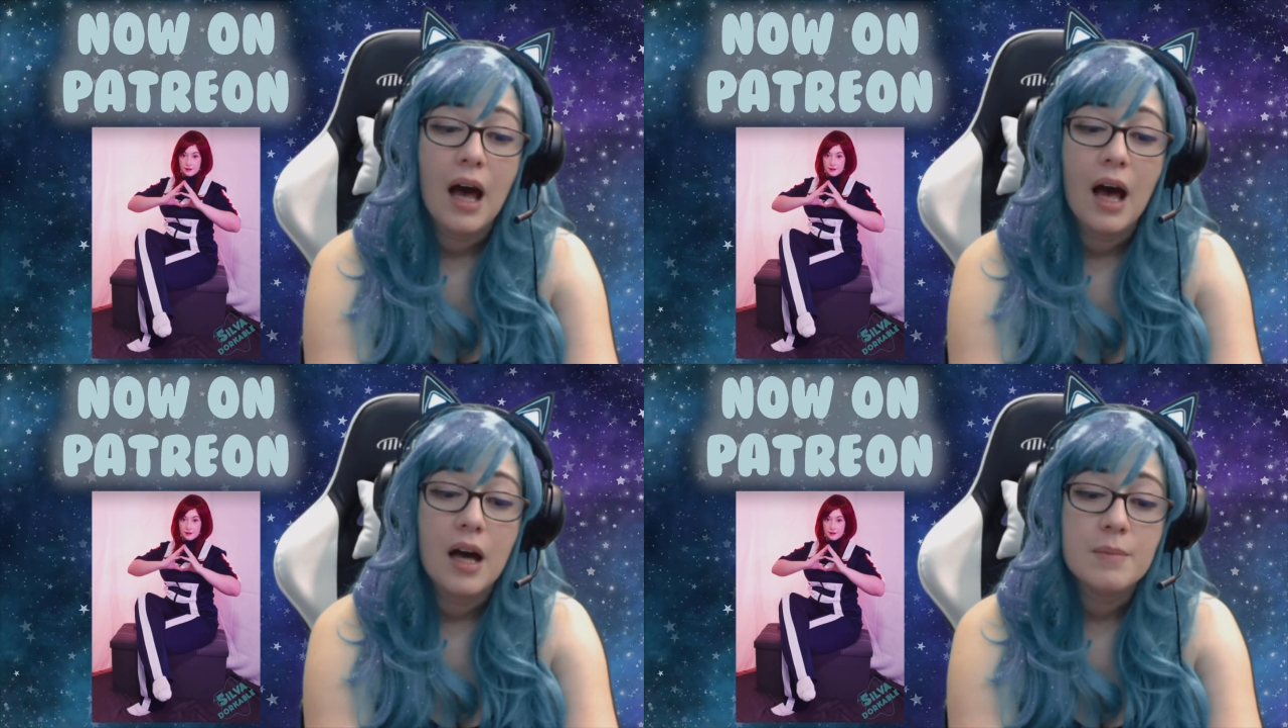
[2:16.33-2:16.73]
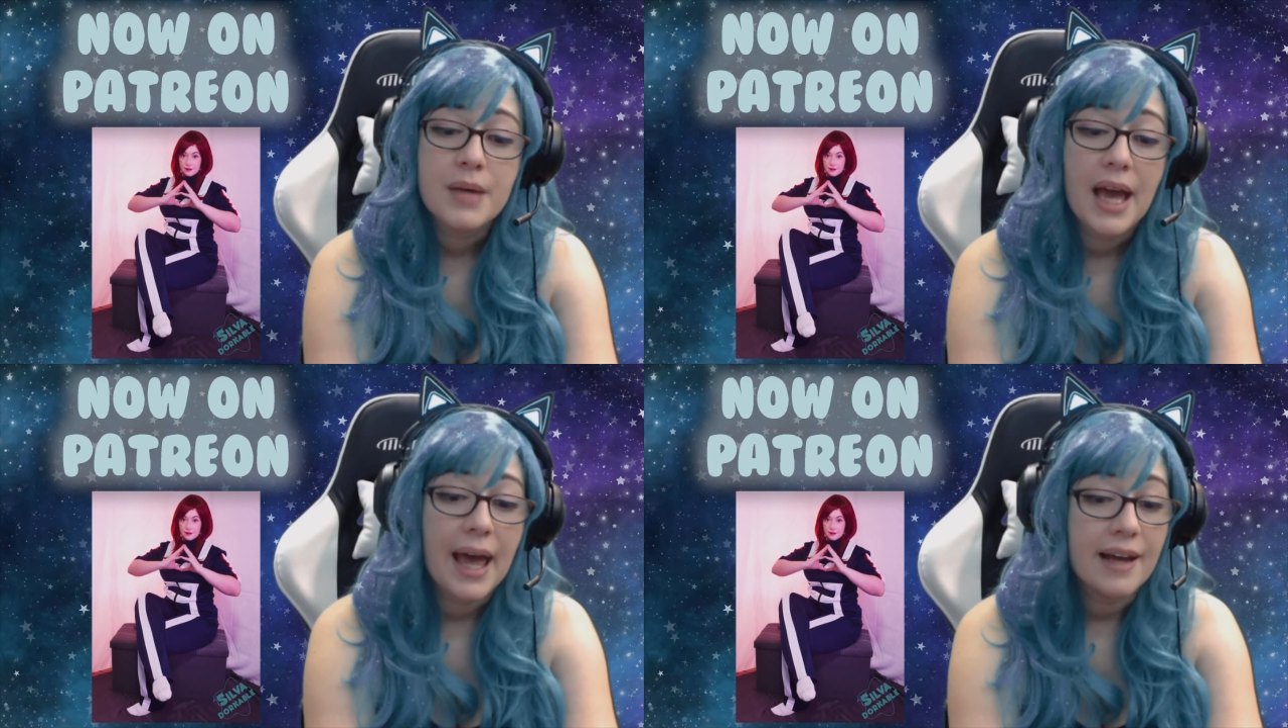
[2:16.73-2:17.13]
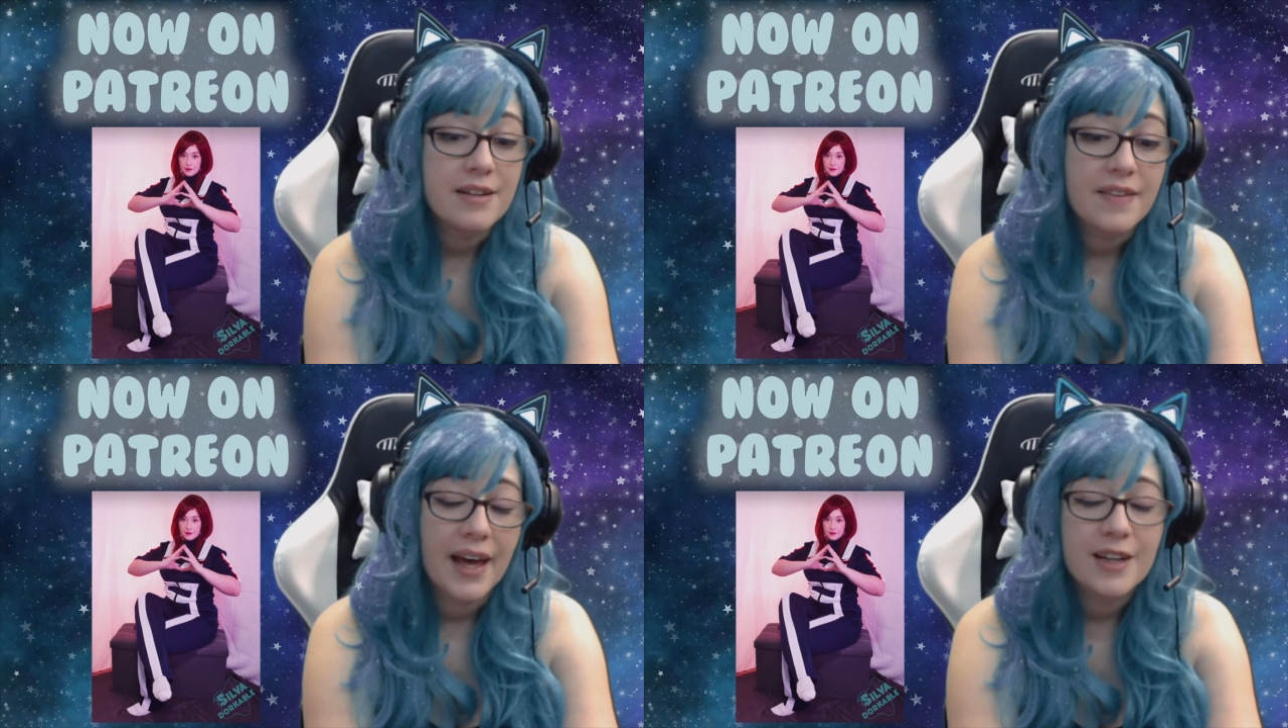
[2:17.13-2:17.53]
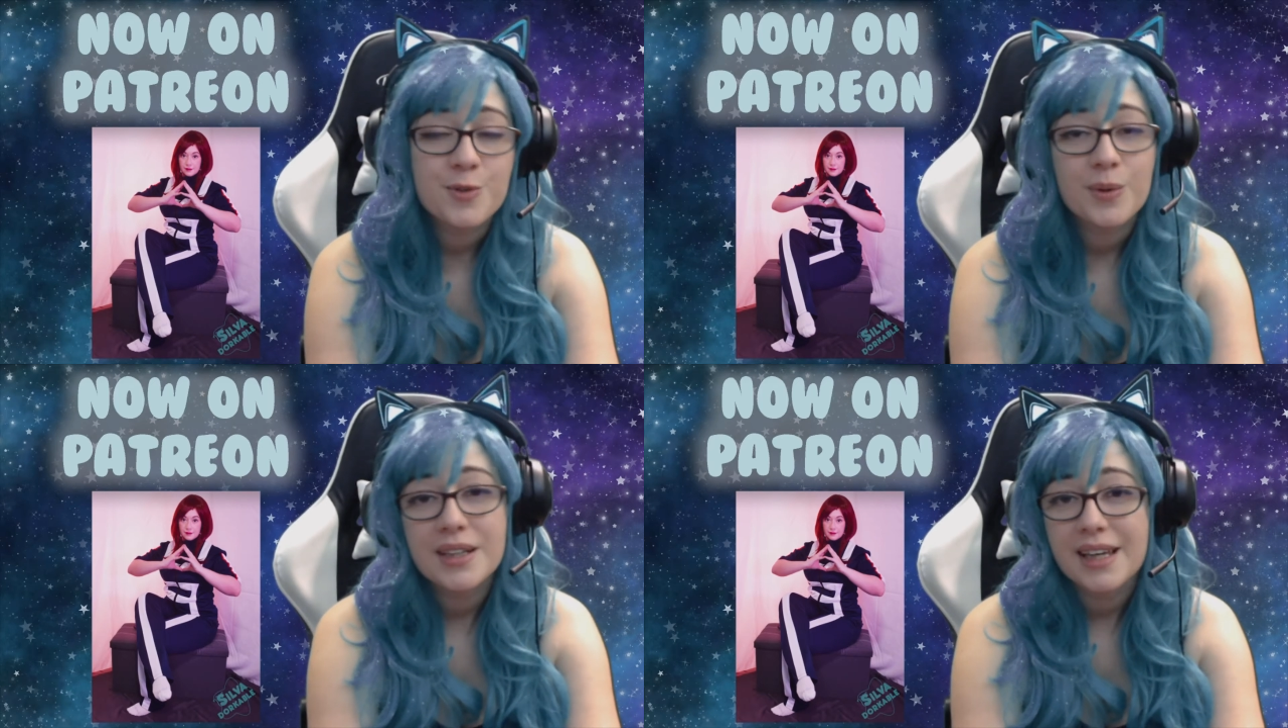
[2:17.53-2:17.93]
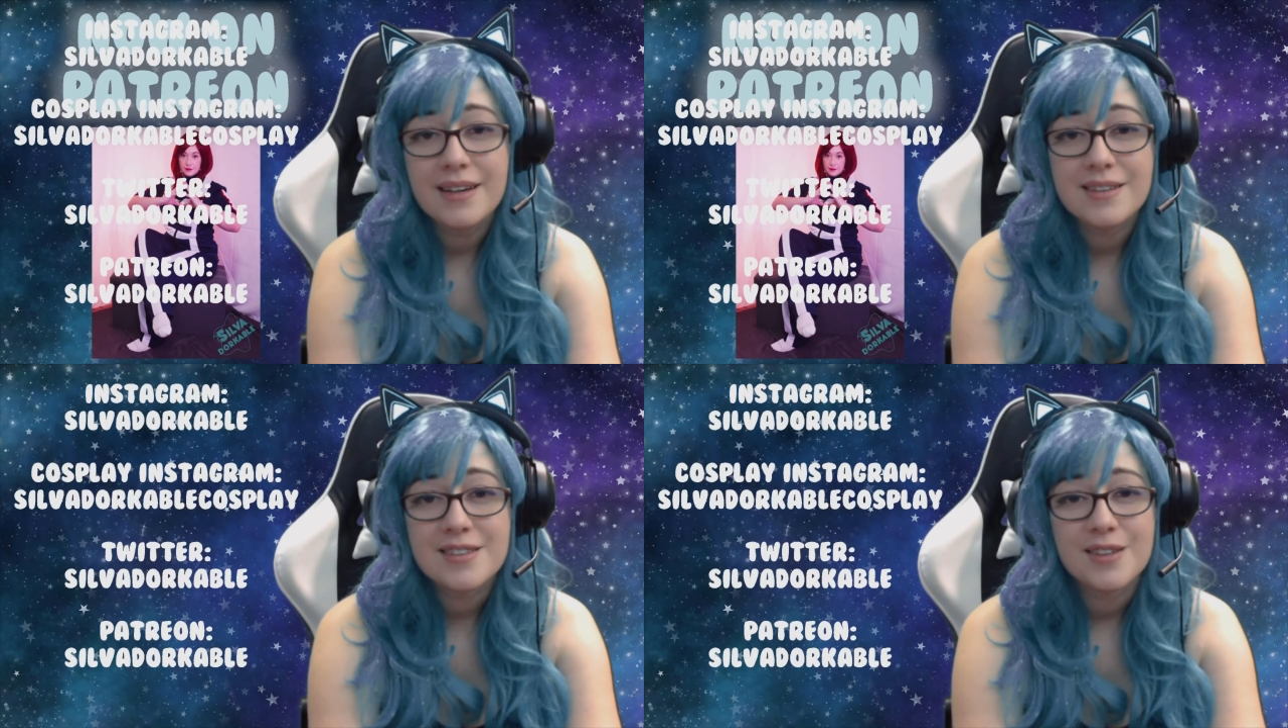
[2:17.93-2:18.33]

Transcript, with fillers: Um, and that is really it.